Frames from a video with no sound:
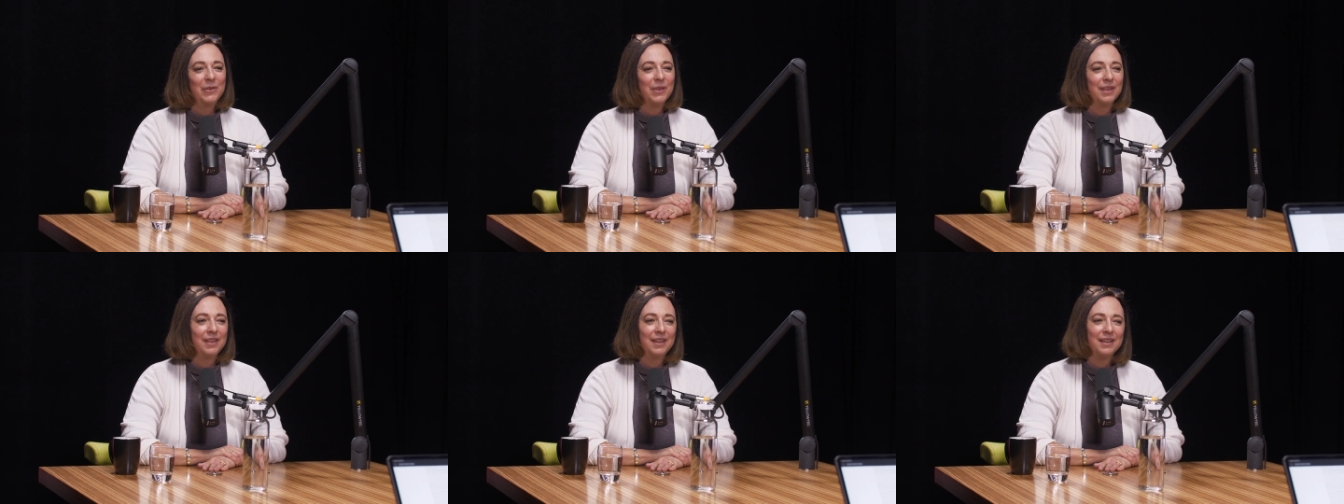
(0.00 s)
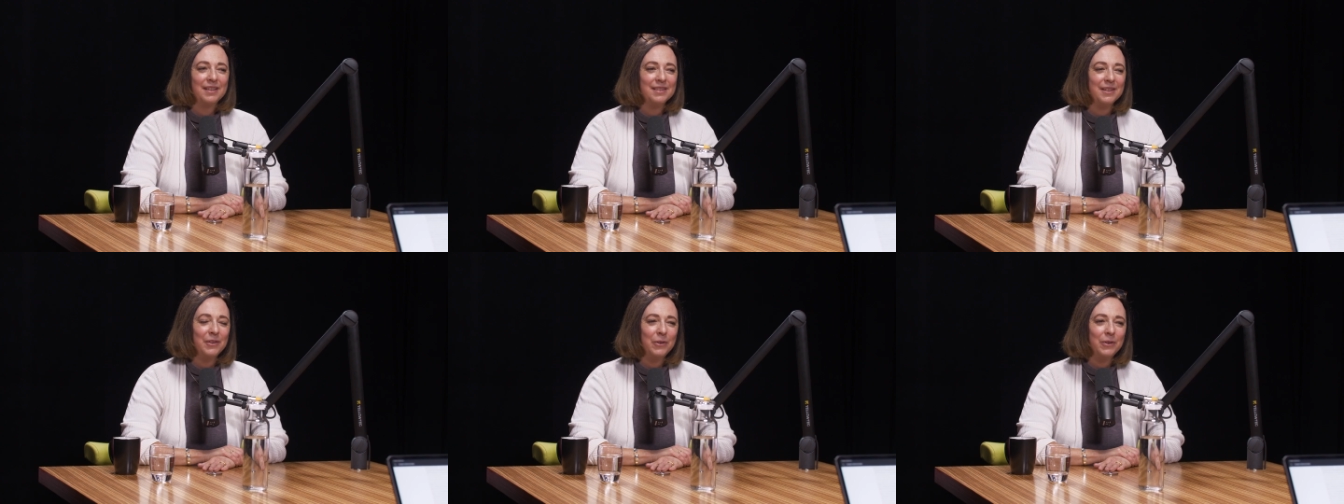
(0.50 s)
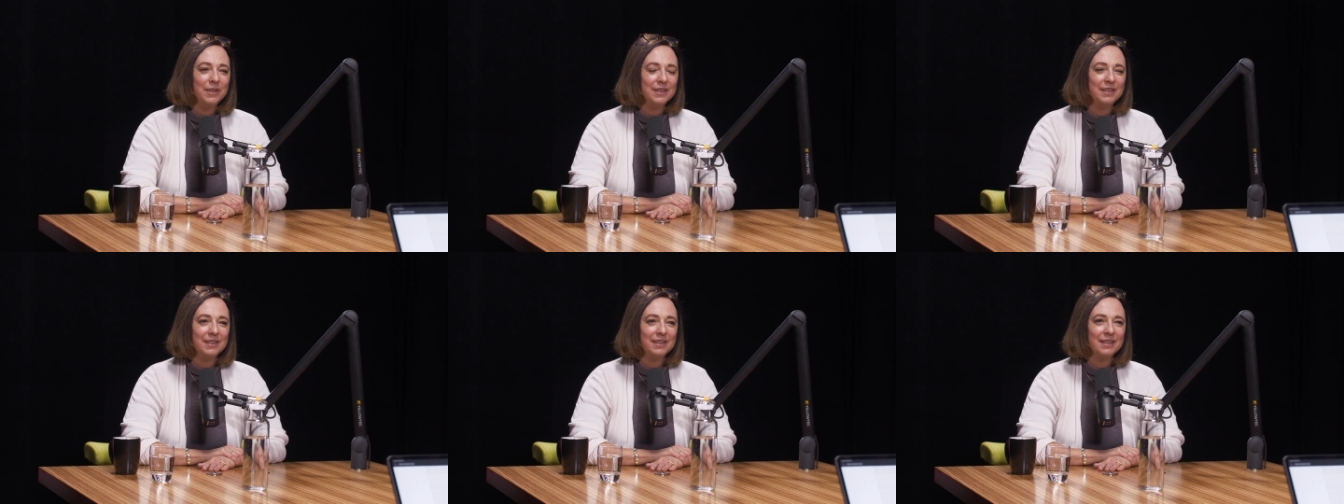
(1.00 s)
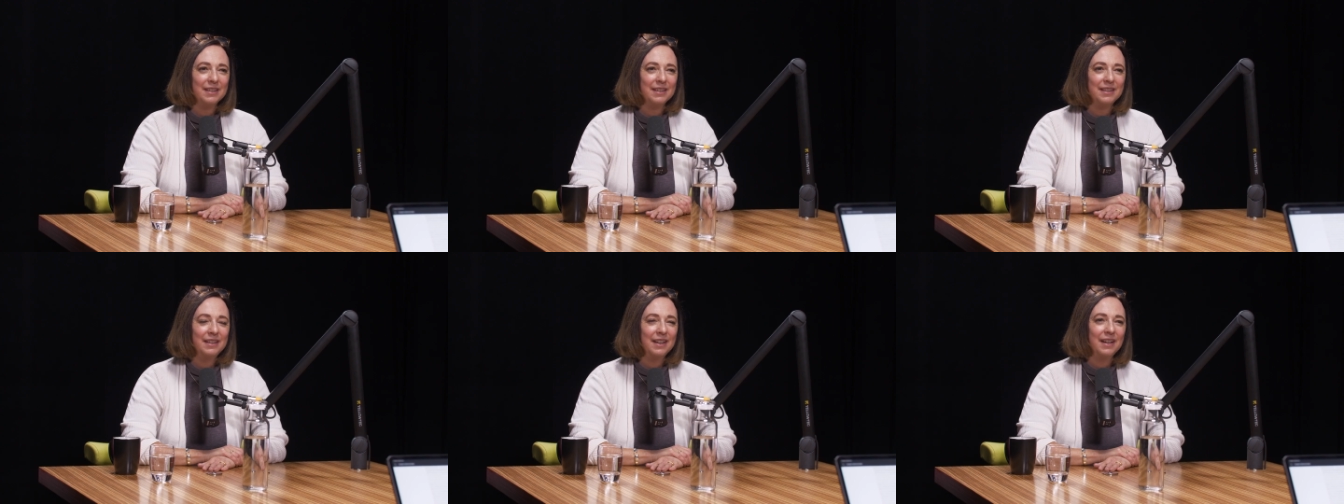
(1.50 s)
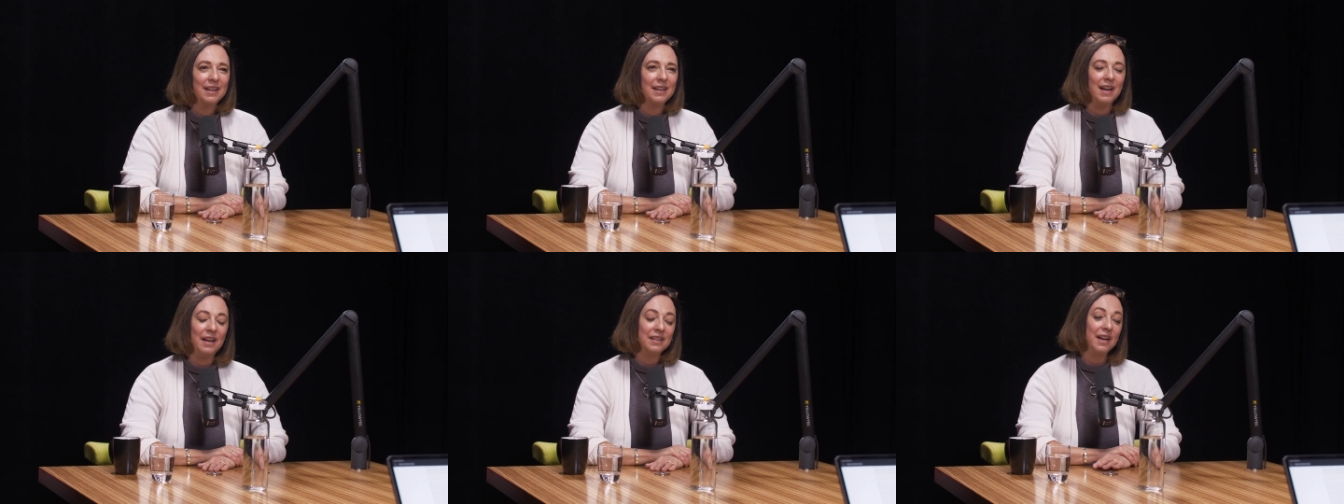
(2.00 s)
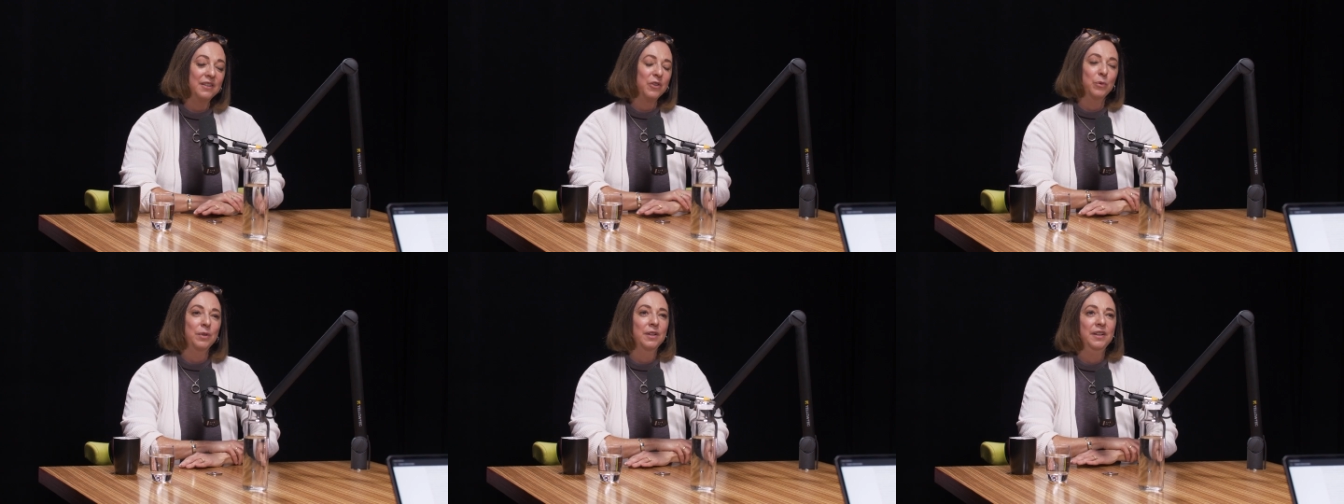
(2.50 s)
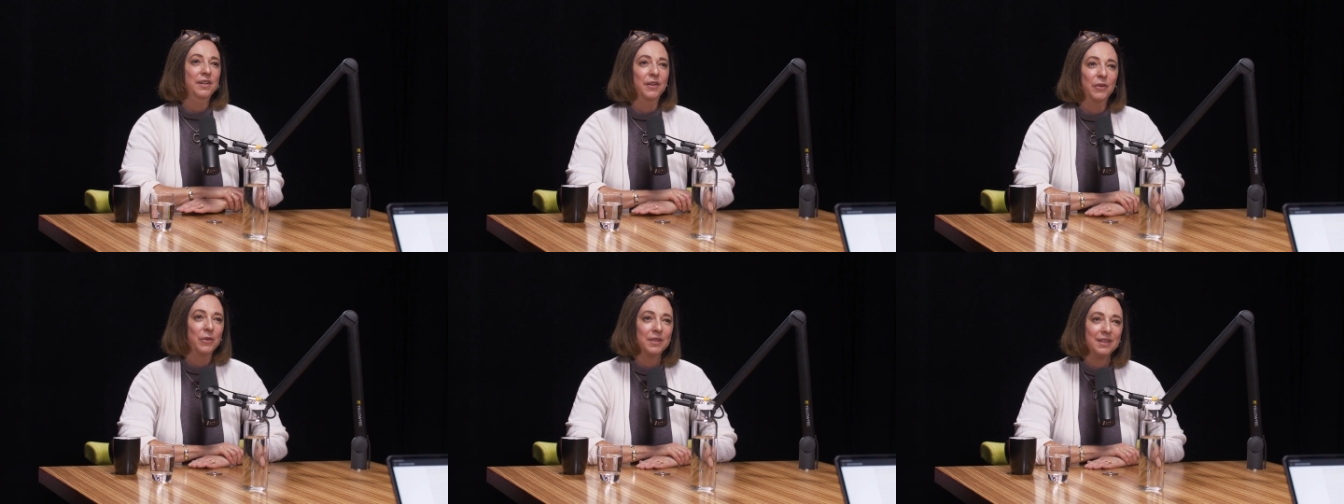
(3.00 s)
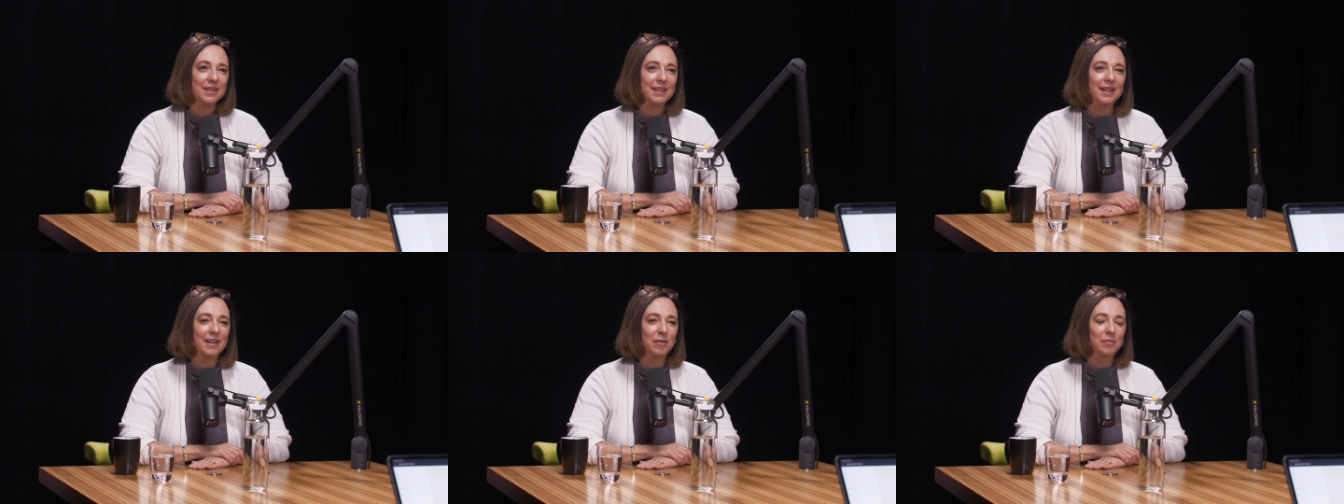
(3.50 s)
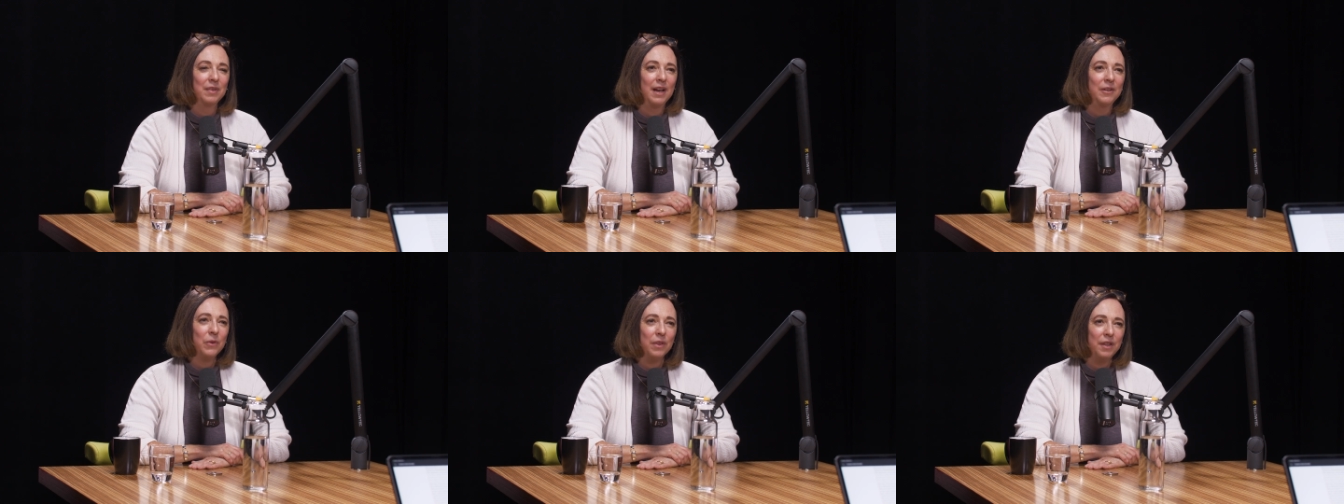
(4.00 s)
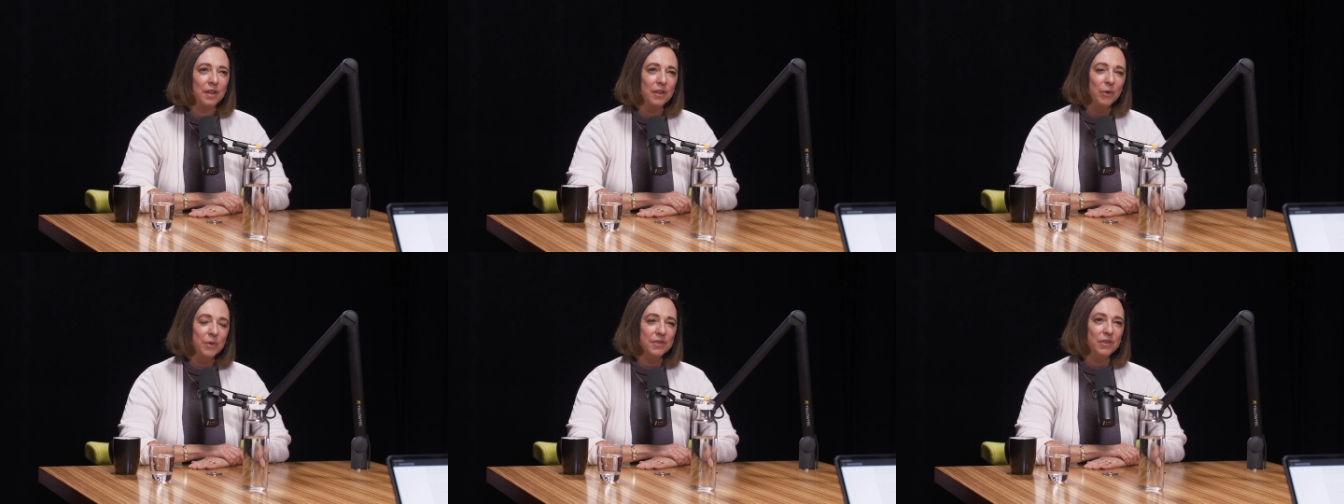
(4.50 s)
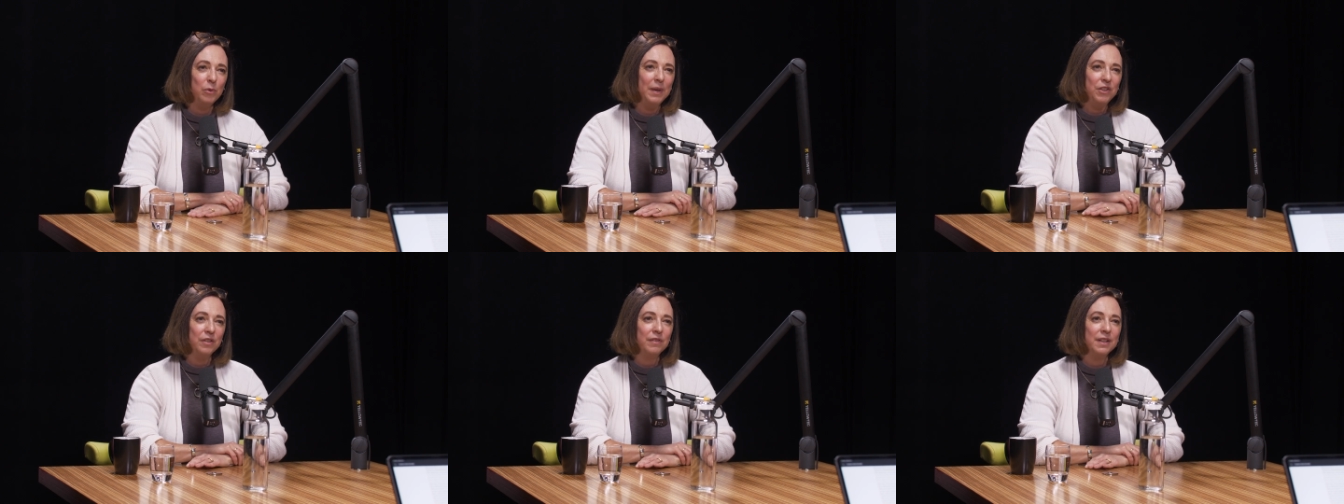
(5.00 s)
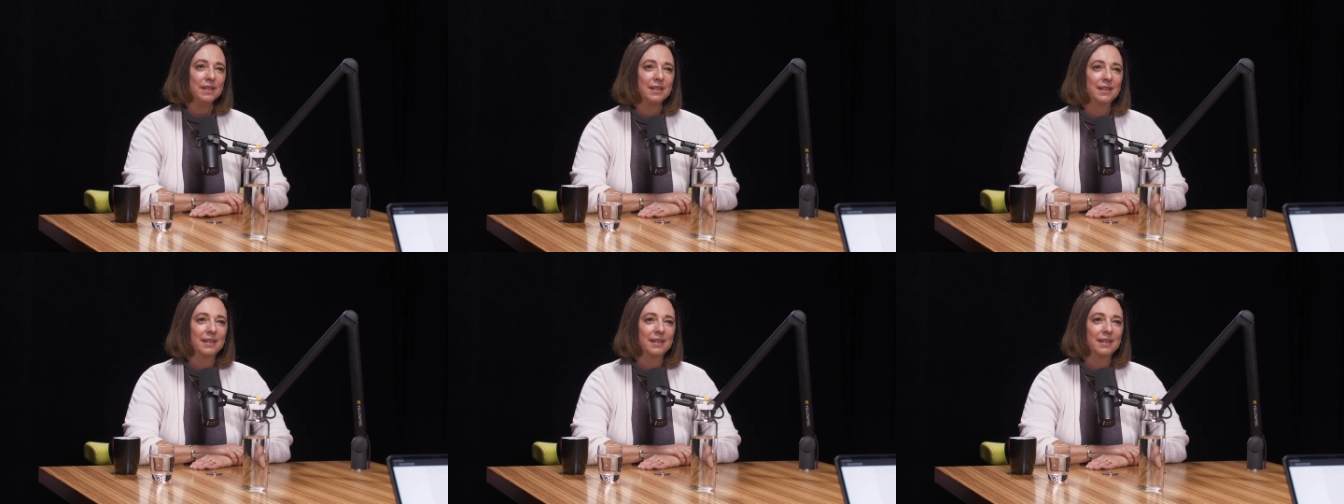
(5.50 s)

don't think so. Yeah, mm. I, I don't really know. Yeah. Um, I don't think there was so much of it.